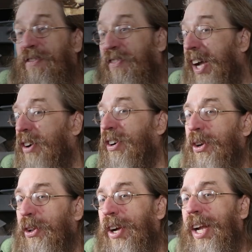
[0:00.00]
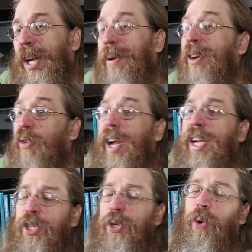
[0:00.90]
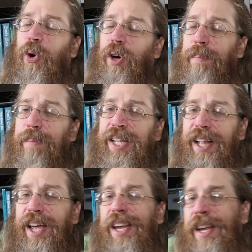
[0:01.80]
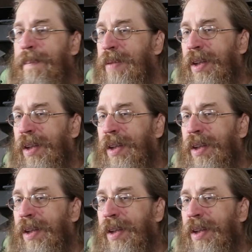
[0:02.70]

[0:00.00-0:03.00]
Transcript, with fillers: fighter you're looking to be, ranged or melee,